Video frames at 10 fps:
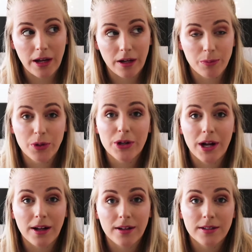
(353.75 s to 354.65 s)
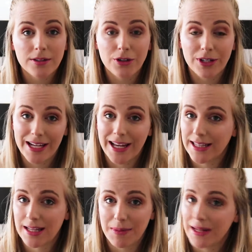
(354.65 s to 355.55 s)
computer, you can
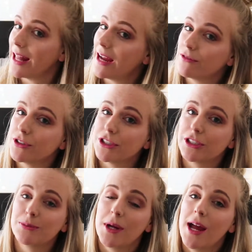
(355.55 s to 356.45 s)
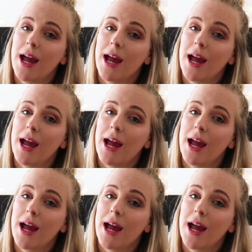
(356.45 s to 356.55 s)
edit them in Lightroom,